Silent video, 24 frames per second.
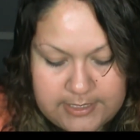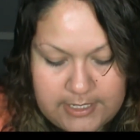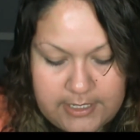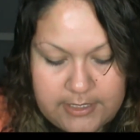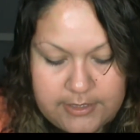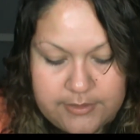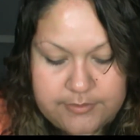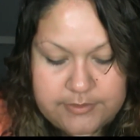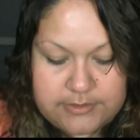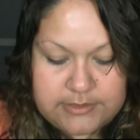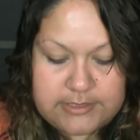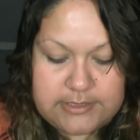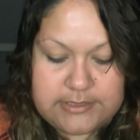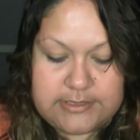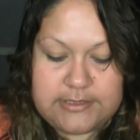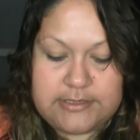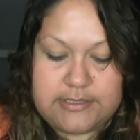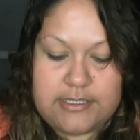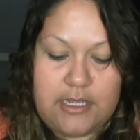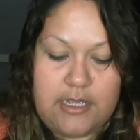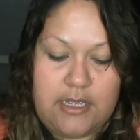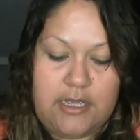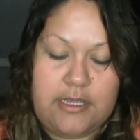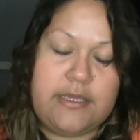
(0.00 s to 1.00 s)
I use
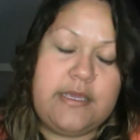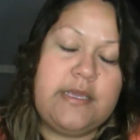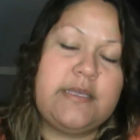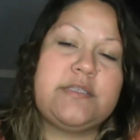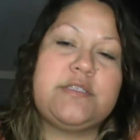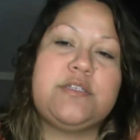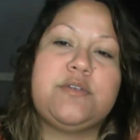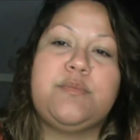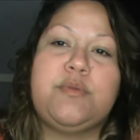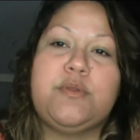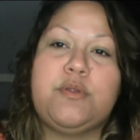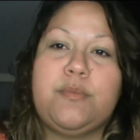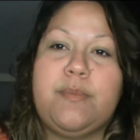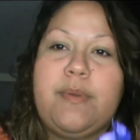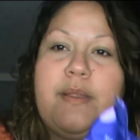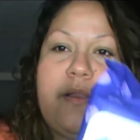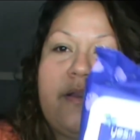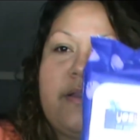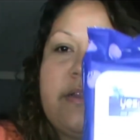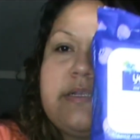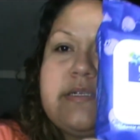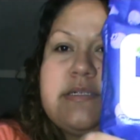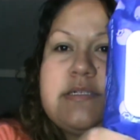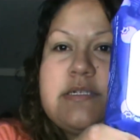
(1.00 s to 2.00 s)
this Yes to
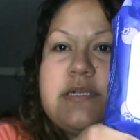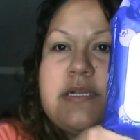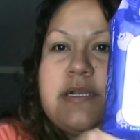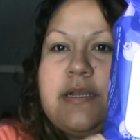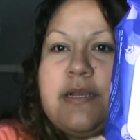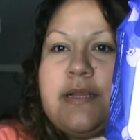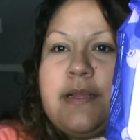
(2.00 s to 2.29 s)
Blueberries